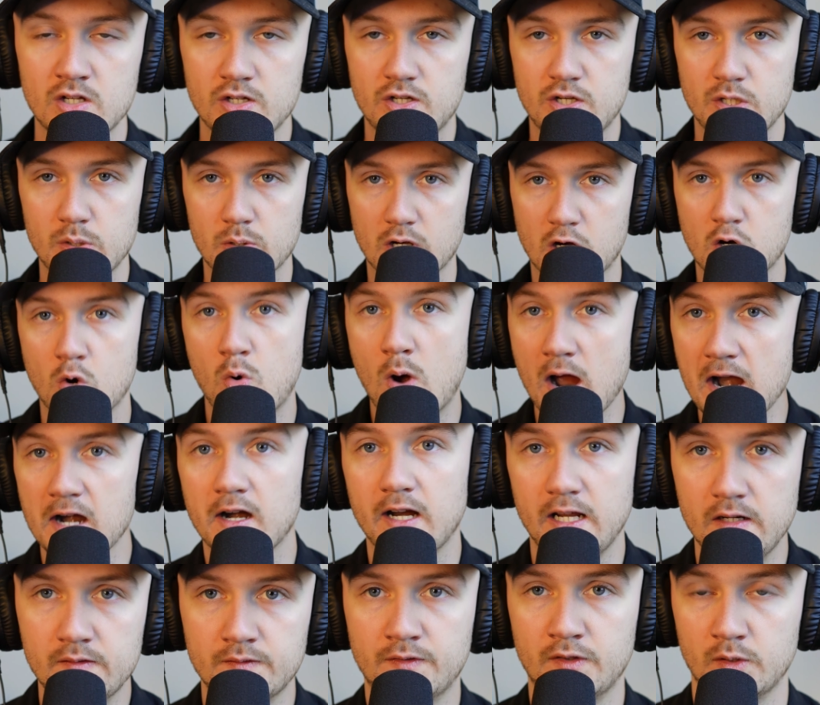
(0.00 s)
to acquire
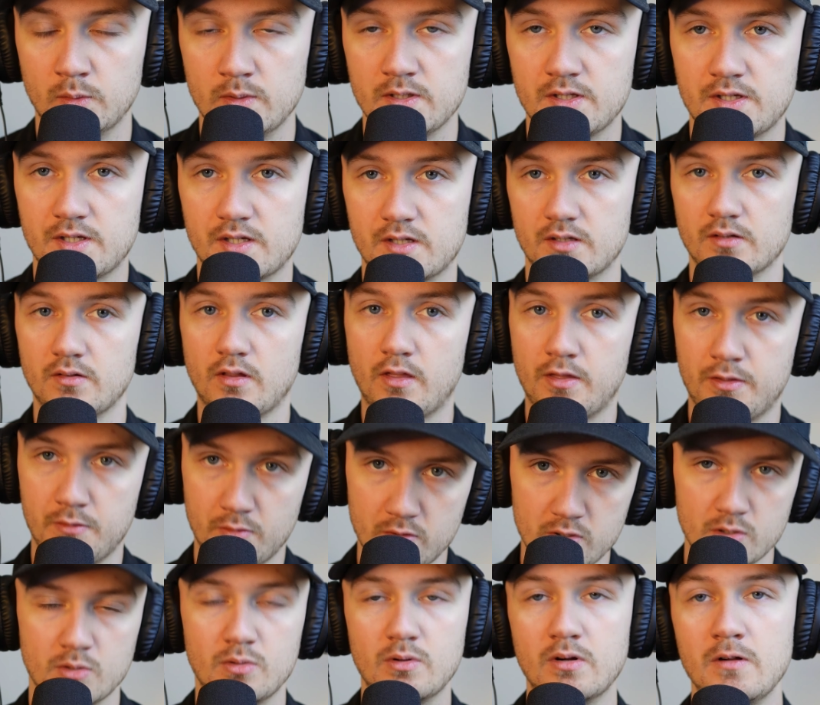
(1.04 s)
influence
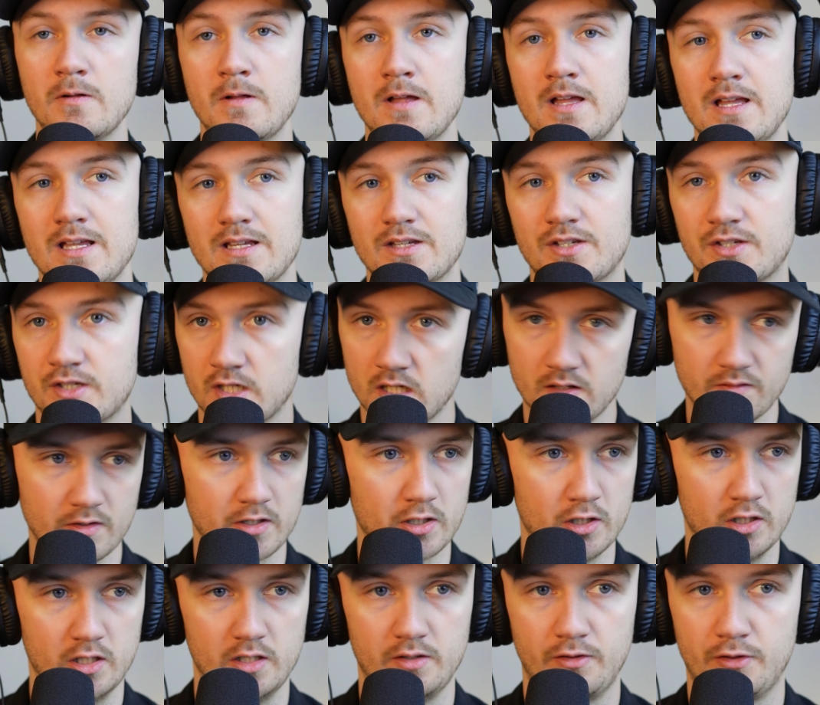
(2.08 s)
through
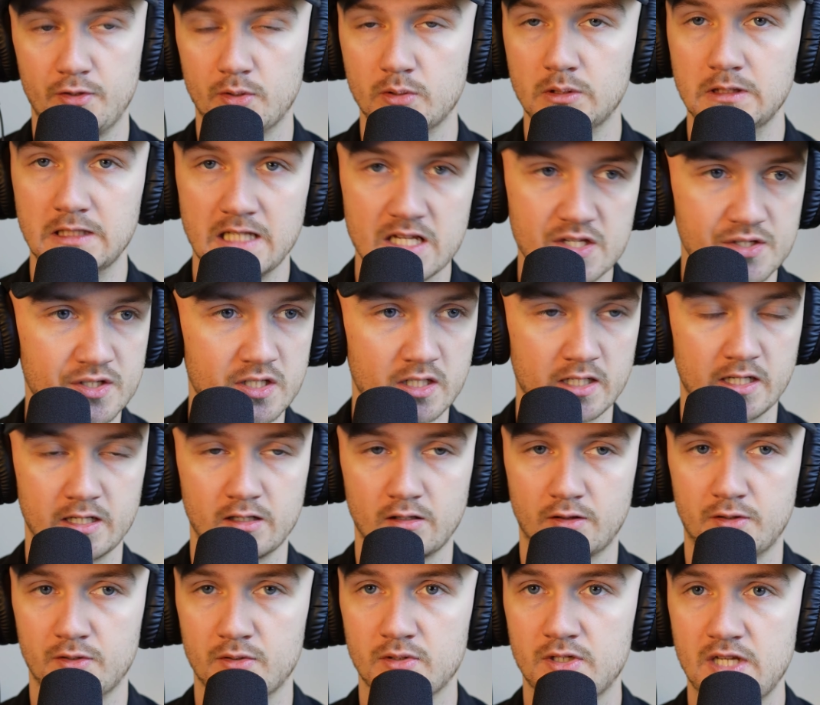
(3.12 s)
servanthood, through
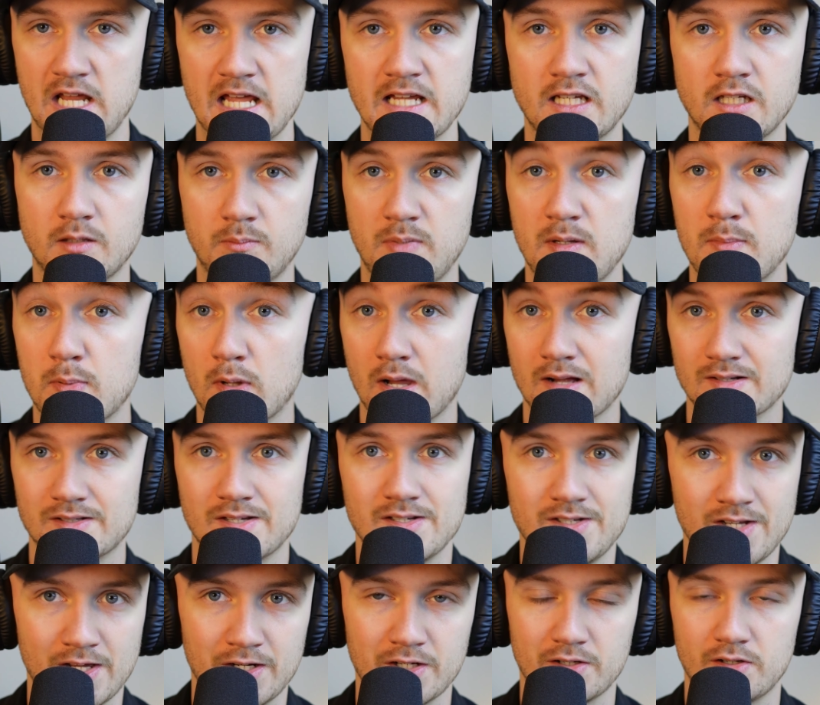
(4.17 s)
listening, through taking people out
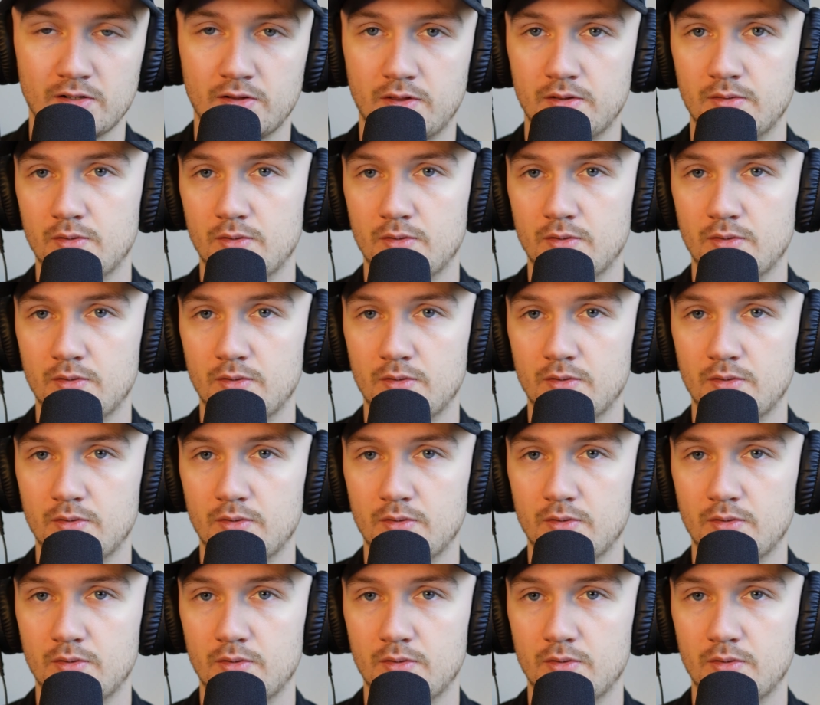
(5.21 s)
to dinner,